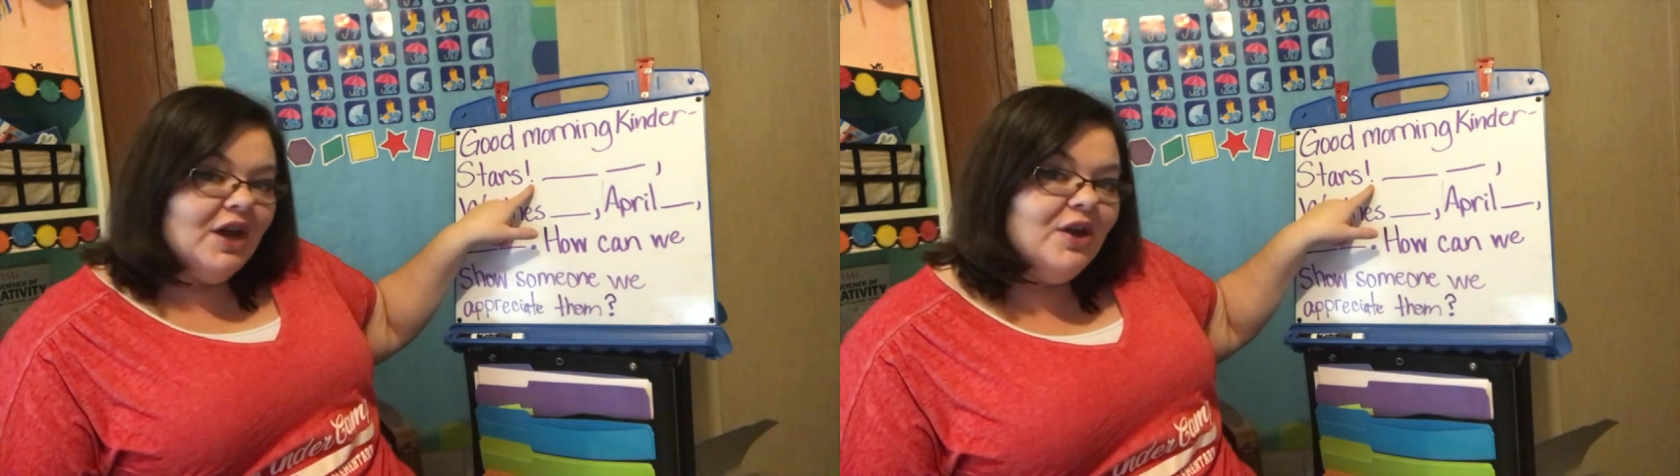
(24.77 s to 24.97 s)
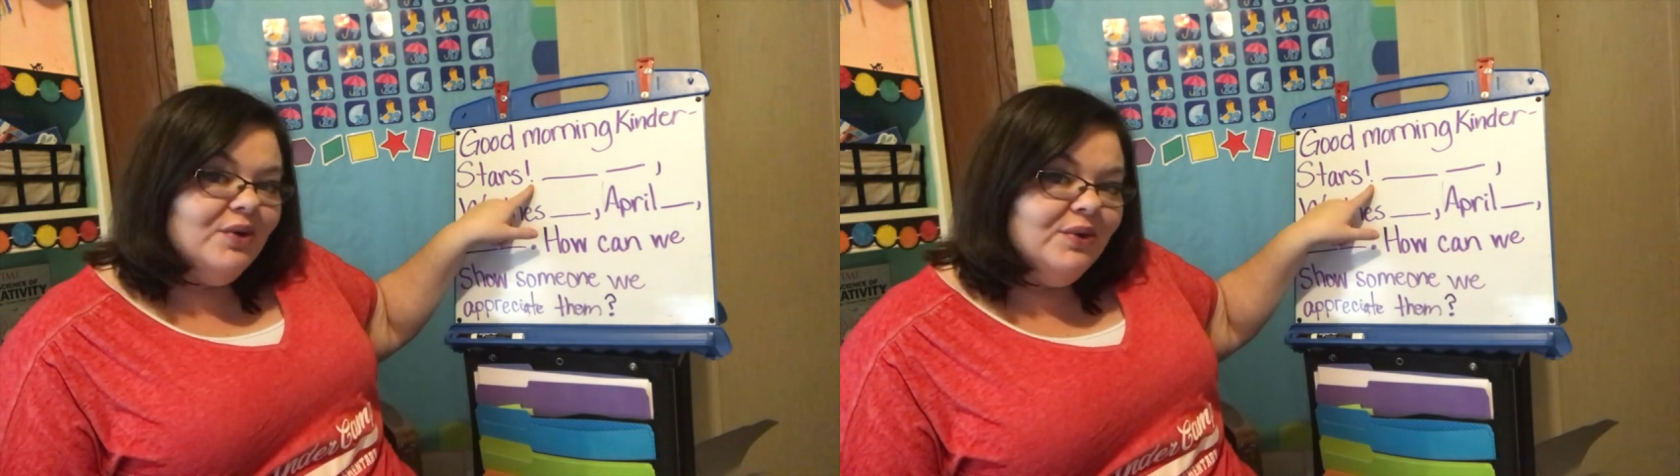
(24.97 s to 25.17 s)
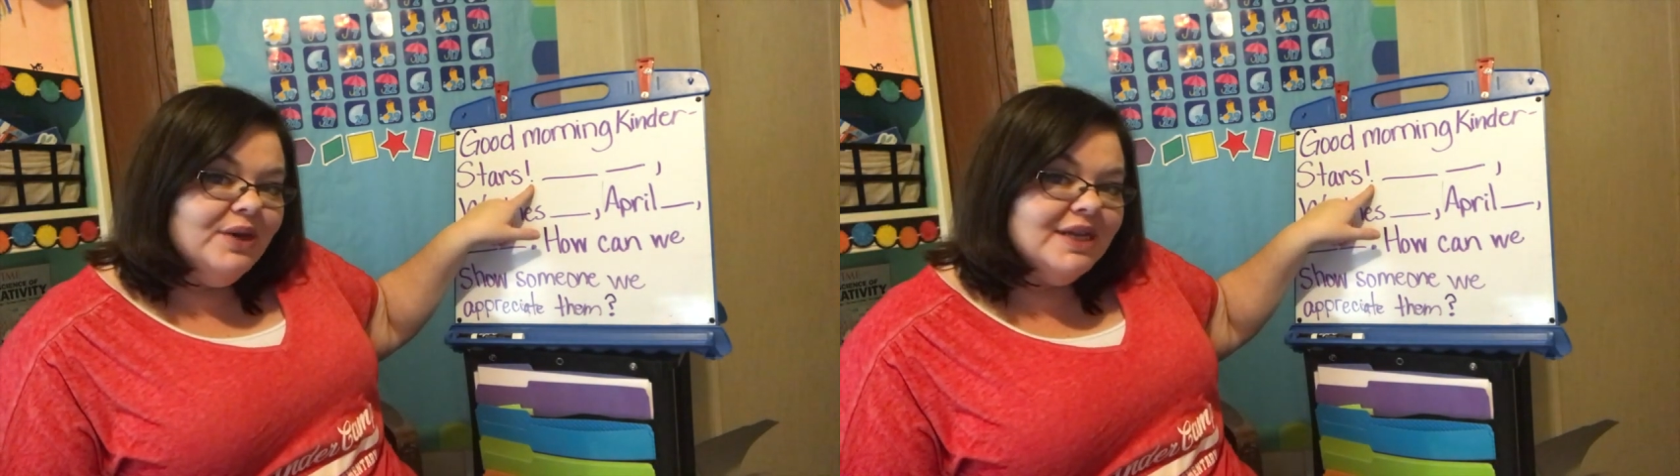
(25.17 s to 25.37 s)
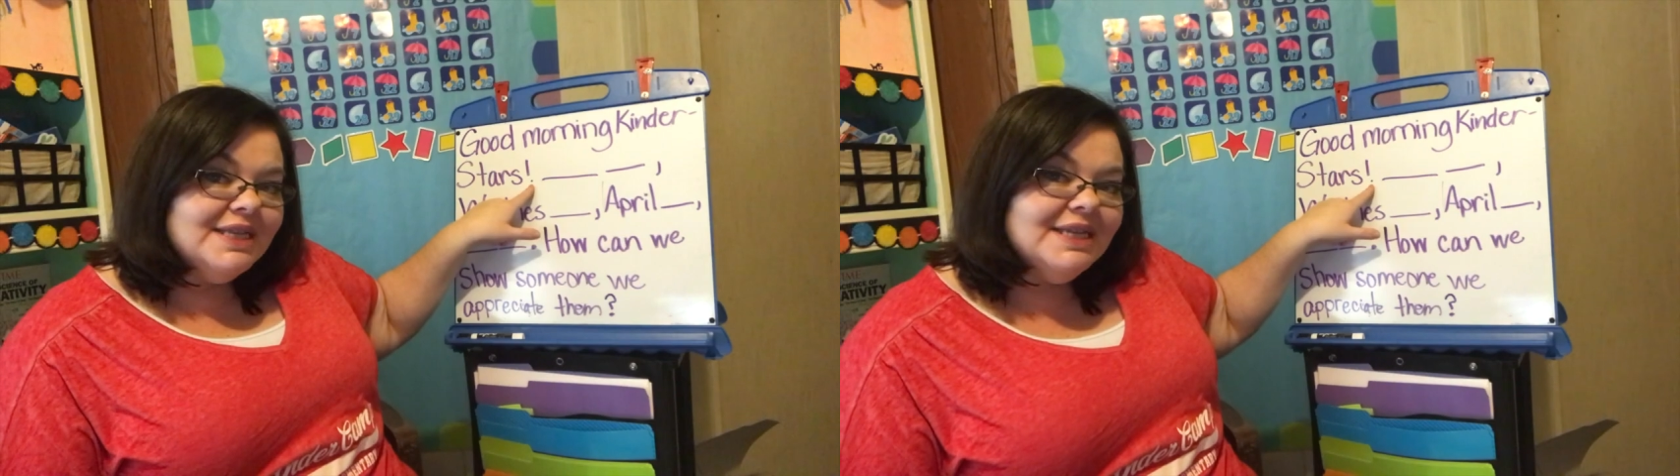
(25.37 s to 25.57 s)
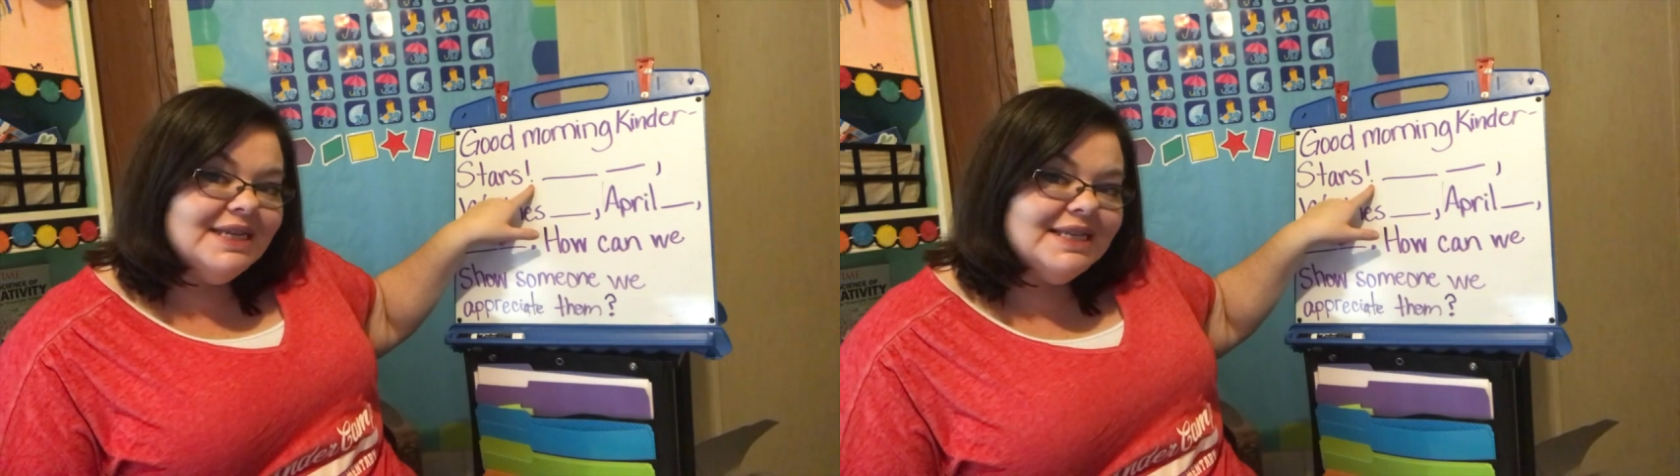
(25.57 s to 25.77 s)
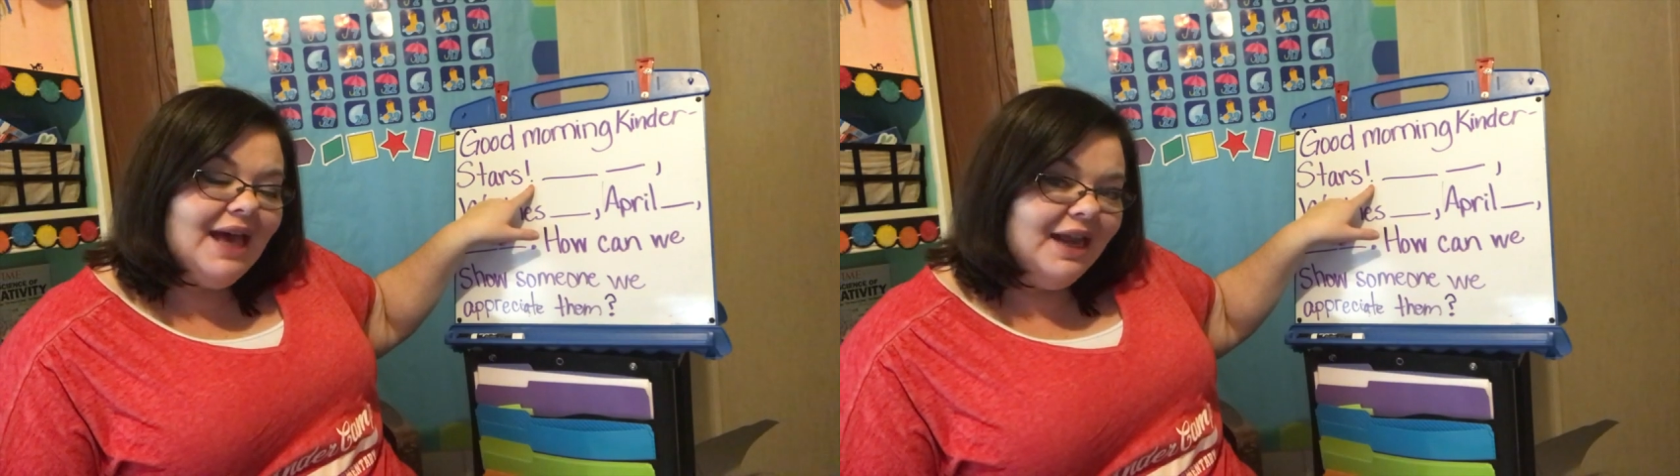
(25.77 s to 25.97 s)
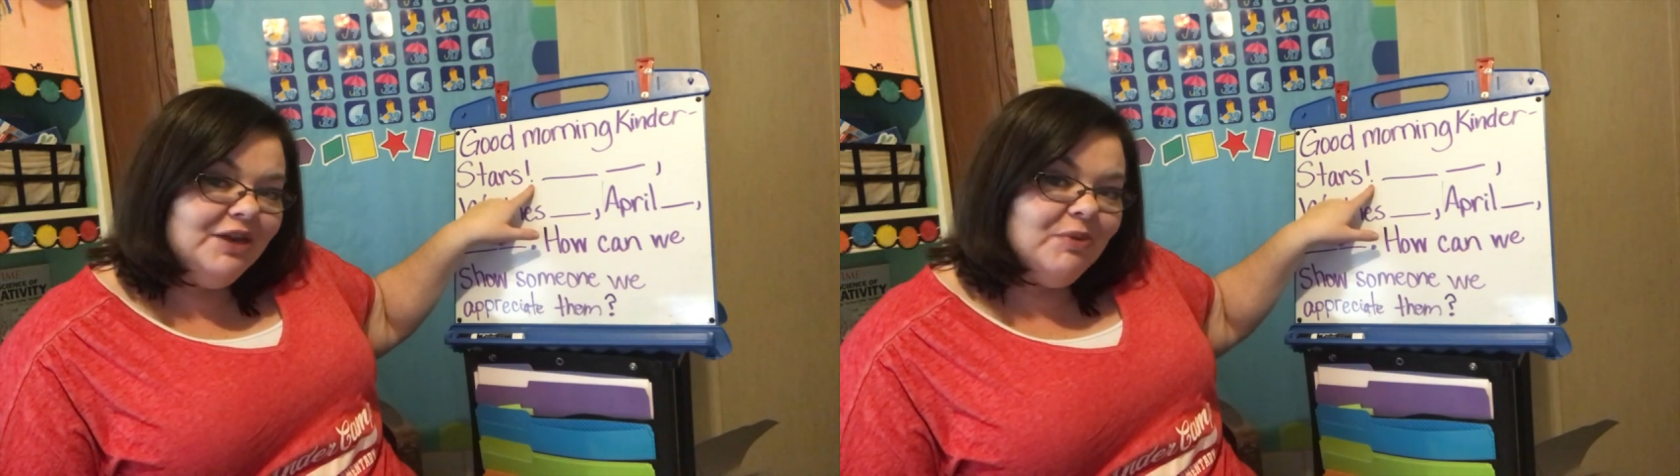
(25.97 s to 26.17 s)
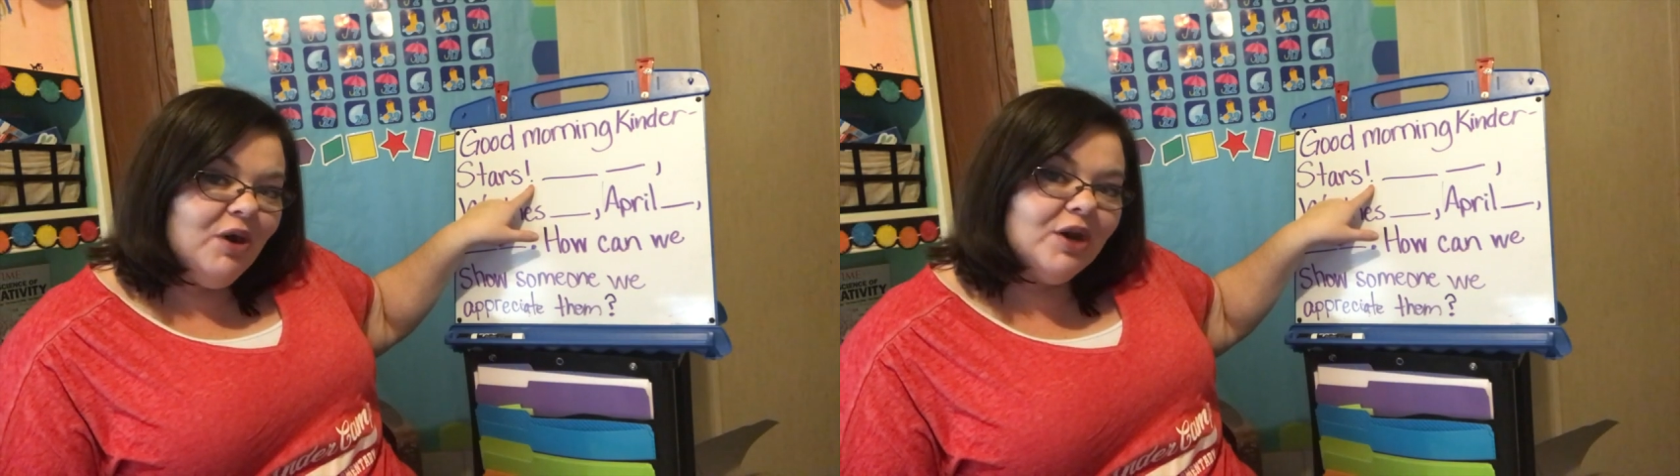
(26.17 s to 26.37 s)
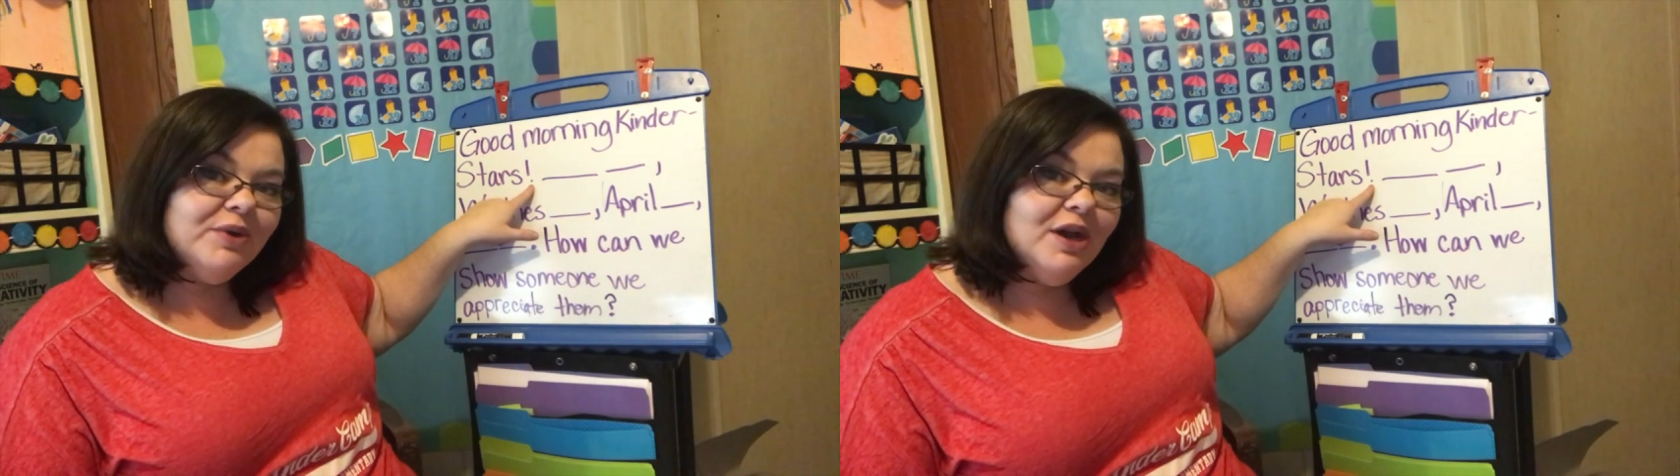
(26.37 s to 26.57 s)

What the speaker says: know, it's an exciting mark.